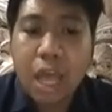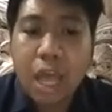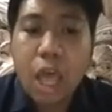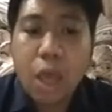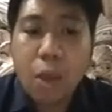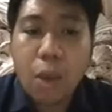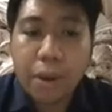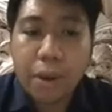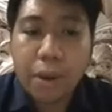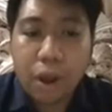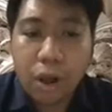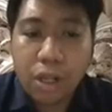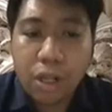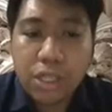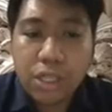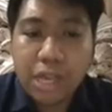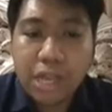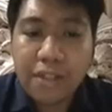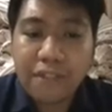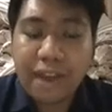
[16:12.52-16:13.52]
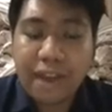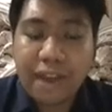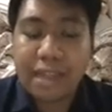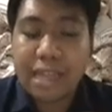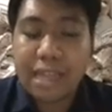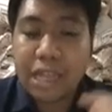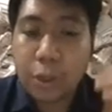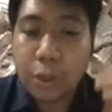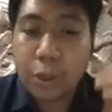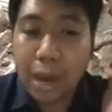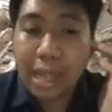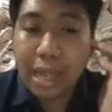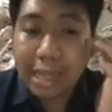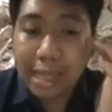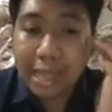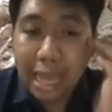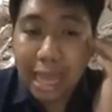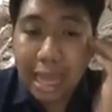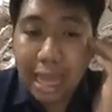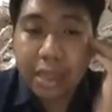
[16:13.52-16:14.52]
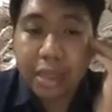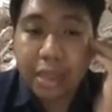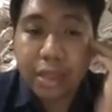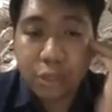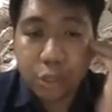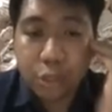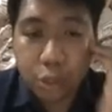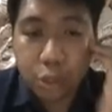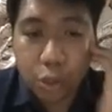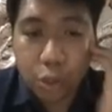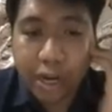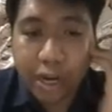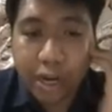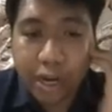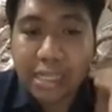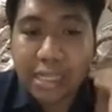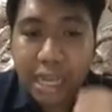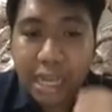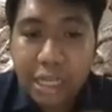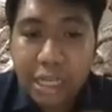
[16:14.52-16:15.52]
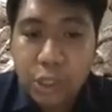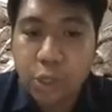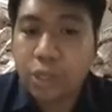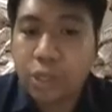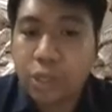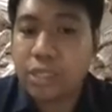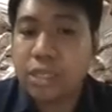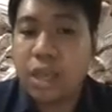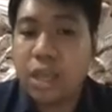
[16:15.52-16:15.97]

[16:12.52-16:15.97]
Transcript: were also invited to attend tutorial sessions